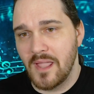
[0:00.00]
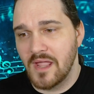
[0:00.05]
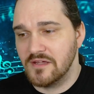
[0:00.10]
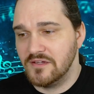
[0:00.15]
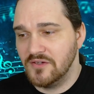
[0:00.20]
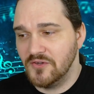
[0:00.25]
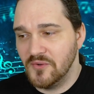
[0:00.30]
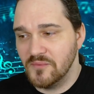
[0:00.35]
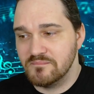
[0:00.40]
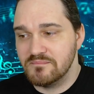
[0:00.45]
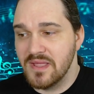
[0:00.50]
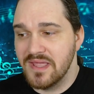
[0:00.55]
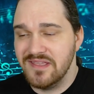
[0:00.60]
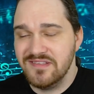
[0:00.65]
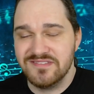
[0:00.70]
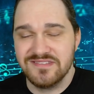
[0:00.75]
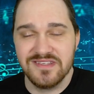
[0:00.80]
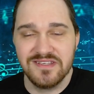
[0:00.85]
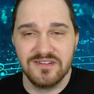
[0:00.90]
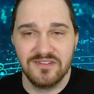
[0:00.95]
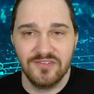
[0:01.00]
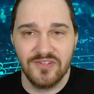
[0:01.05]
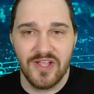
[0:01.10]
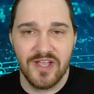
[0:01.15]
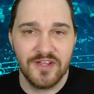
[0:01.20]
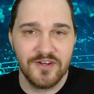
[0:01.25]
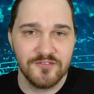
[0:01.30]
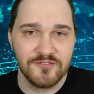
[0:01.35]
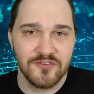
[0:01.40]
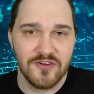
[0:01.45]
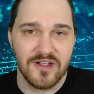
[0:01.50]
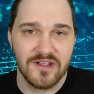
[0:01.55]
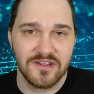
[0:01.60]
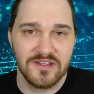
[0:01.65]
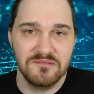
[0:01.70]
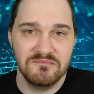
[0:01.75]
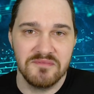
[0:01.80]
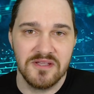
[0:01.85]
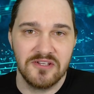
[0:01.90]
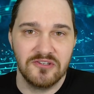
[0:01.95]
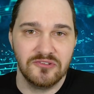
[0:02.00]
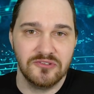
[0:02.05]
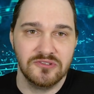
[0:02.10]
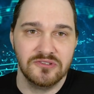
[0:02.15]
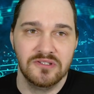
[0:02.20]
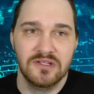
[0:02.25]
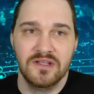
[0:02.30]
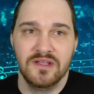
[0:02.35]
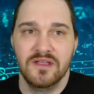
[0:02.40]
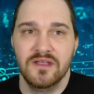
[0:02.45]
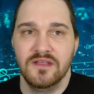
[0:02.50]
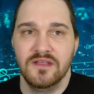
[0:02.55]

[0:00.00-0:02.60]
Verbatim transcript: and you know, bass in a lot of rock and metal